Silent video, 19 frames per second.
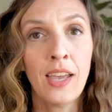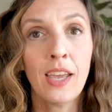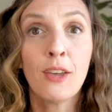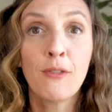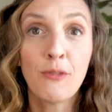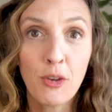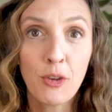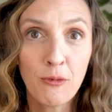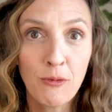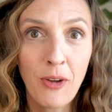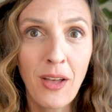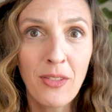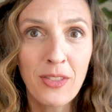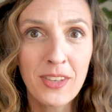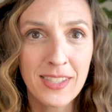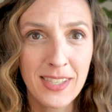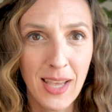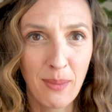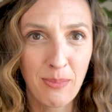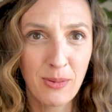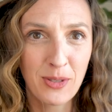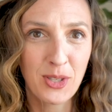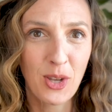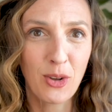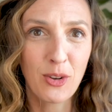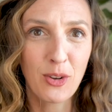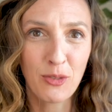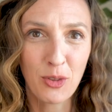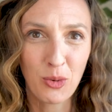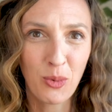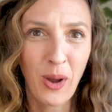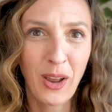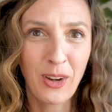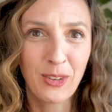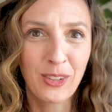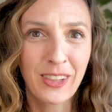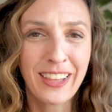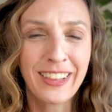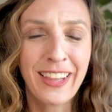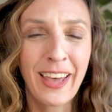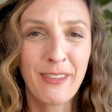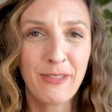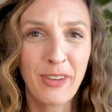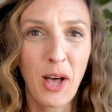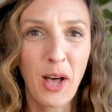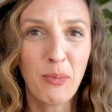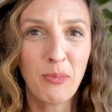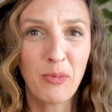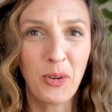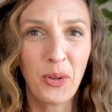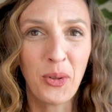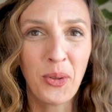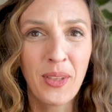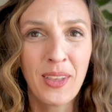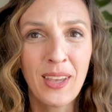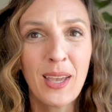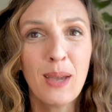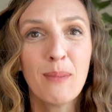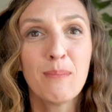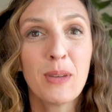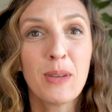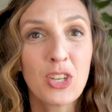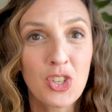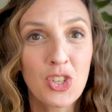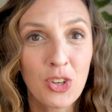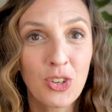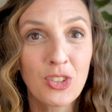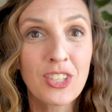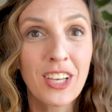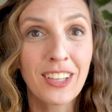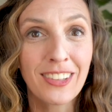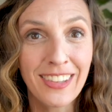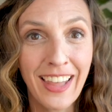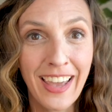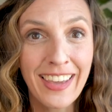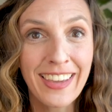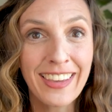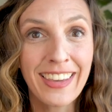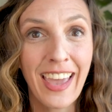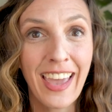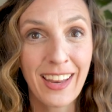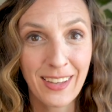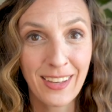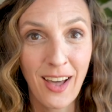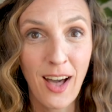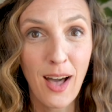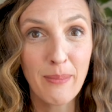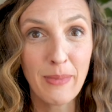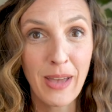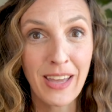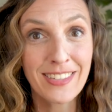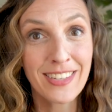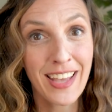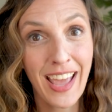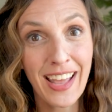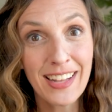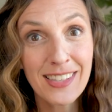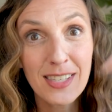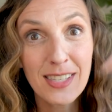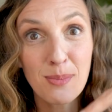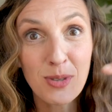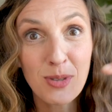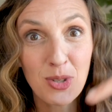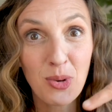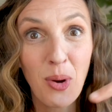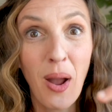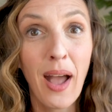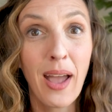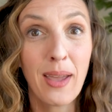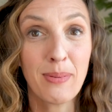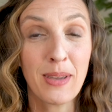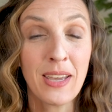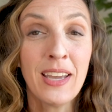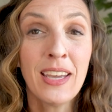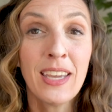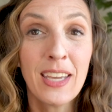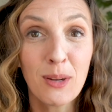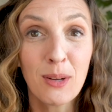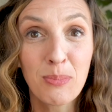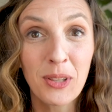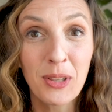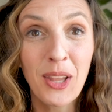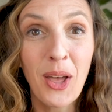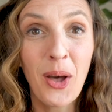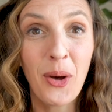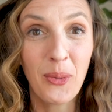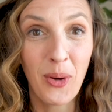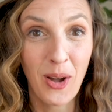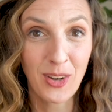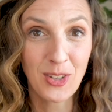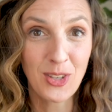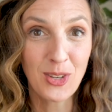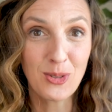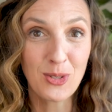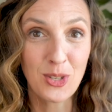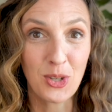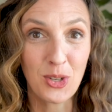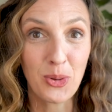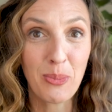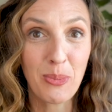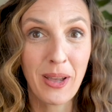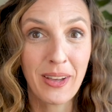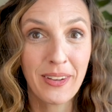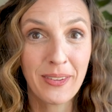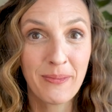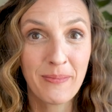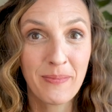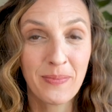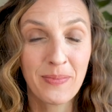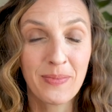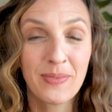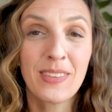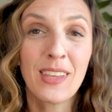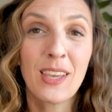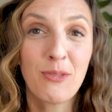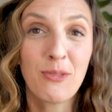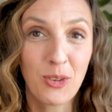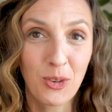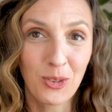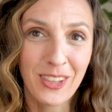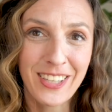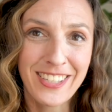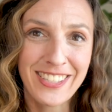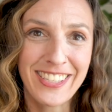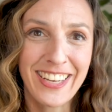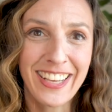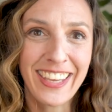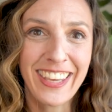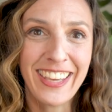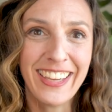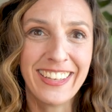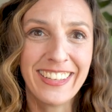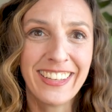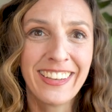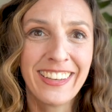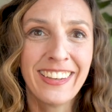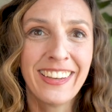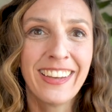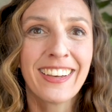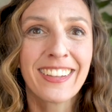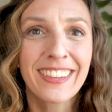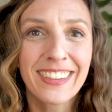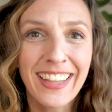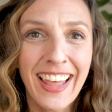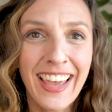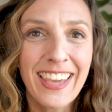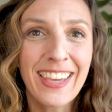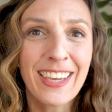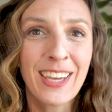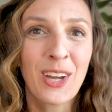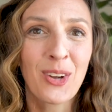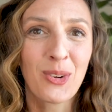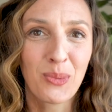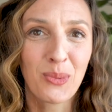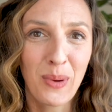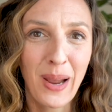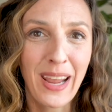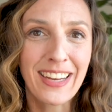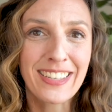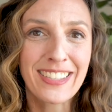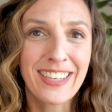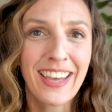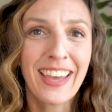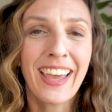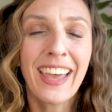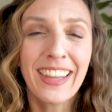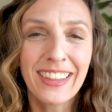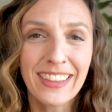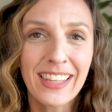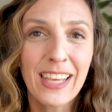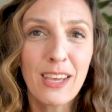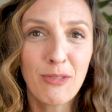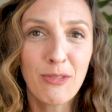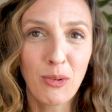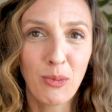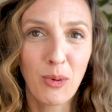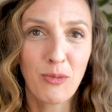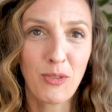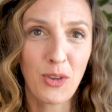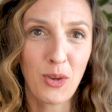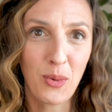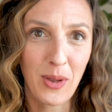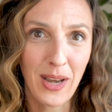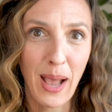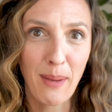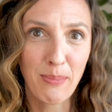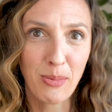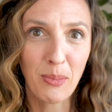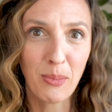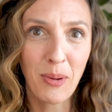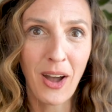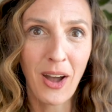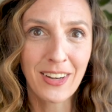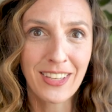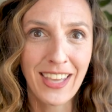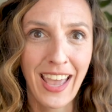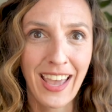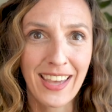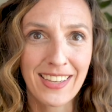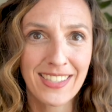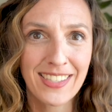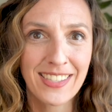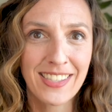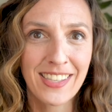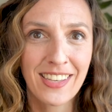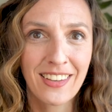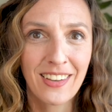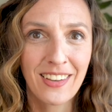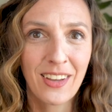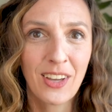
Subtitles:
If you found this episode of The Writerly Life helpful, be sure to like and comment and subscribe here below on YouTube. If you're listening in, like, rate, and leave a review in Apple Podcasts.